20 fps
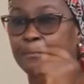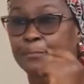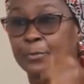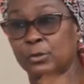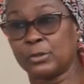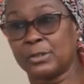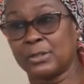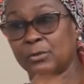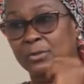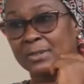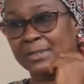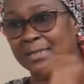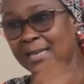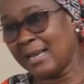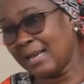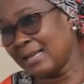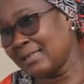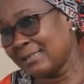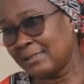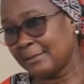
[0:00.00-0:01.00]

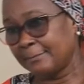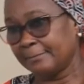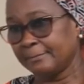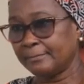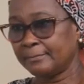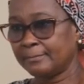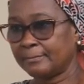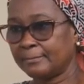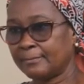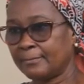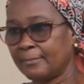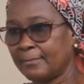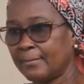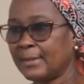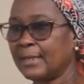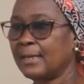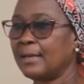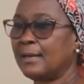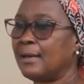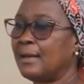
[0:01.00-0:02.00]
producers
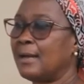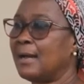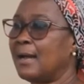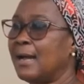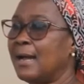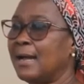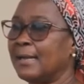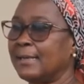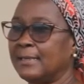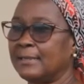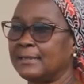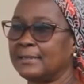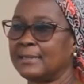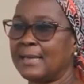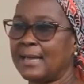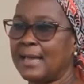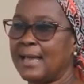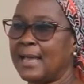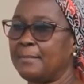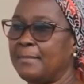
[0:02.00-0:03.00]
are in the
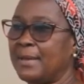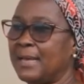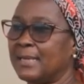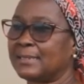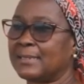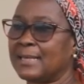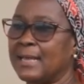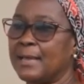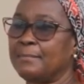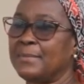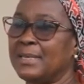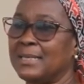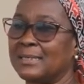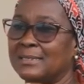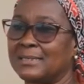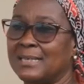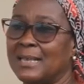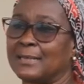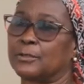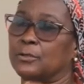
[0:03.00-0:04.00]
MSME
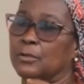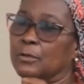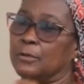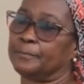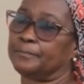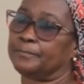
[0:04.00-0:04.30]
sector.